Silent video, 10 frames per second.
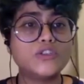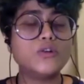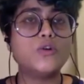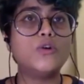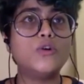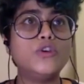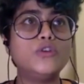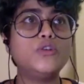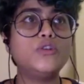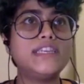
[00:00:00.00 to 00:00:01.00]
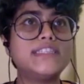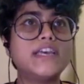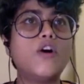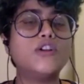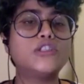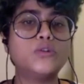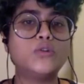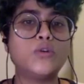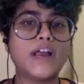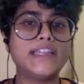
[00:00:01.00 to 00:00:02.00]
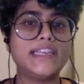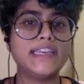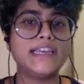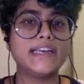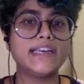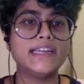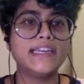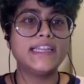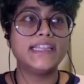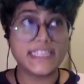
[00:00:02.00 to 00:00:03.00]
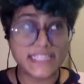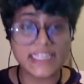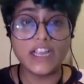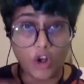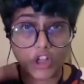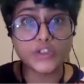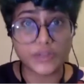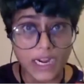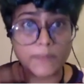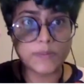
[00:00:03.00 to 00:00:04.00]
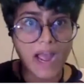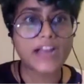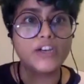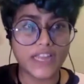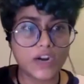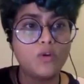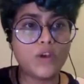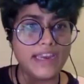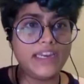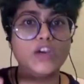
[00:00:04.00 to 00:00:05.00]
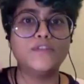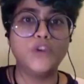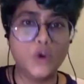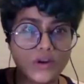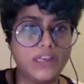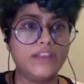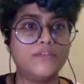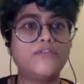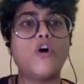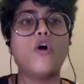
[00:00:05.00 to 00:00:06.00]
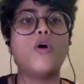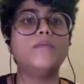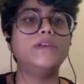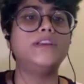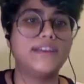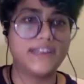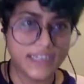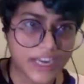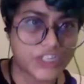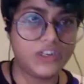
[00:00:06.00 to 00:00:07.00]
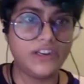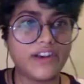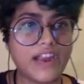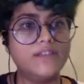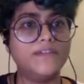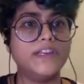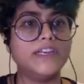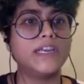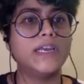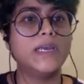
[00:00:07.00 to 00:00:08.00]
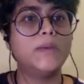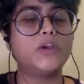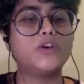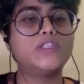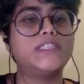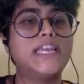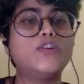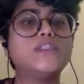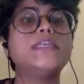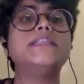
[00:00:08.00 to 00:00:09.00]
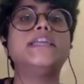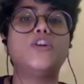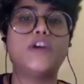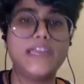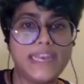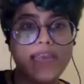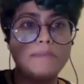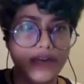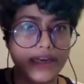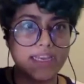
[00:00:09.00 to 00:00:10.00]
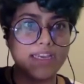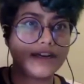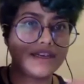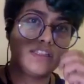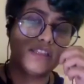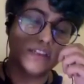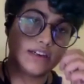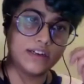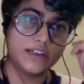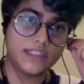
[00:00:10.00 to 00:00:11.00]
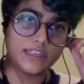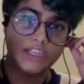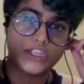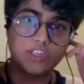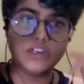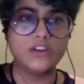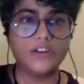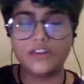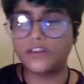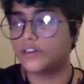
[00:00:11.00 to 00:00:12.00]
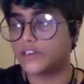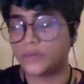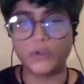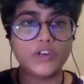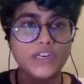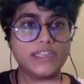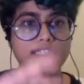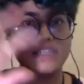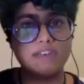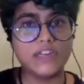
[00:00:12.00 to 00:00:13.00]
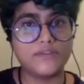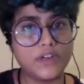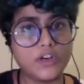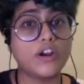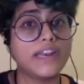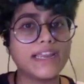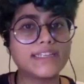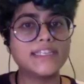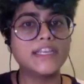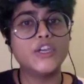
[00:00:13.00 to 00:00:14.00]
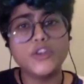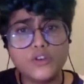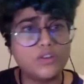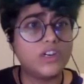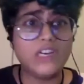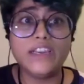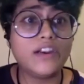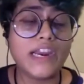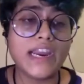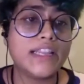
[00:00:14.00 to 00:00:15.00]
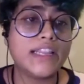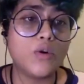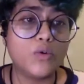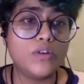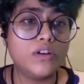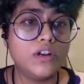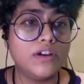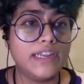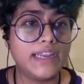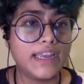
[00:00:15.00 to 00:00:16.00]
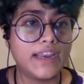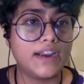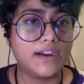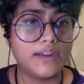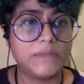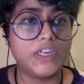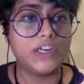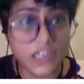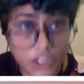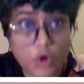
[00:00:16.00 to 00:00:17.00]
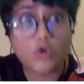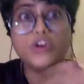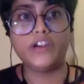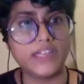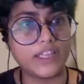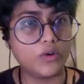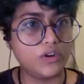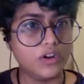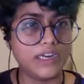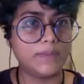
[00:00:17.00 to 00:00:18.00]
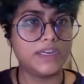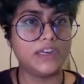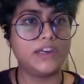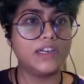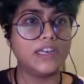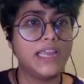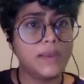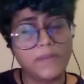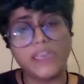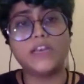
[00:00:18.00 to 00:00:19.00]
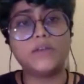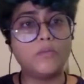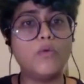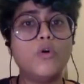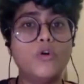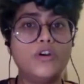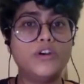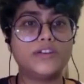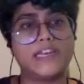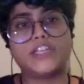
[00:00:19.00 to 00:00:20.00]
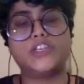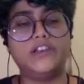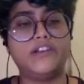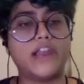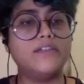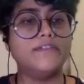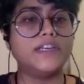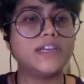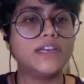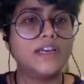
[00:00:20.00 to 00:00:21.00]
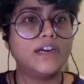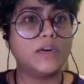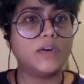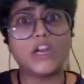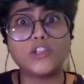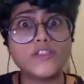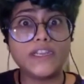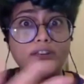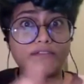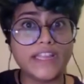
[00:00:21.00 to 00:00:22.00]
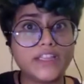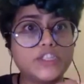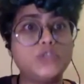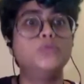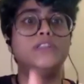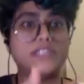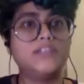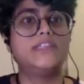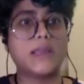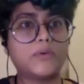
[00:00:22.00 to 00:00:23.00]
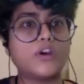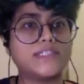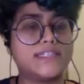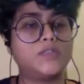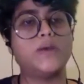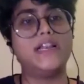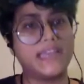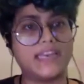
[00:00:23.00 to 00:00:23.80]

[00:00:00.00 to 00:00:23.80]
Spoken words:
So, these are also, I think, this also comes back to that whole idea of locally informed, contextually relevant, because then you're saying that you're enabling the teacher and learner communities in different contexts to really create their own learning and material, co-create their own learning material, make it more contextually relevant. And also invite the students into that process as well.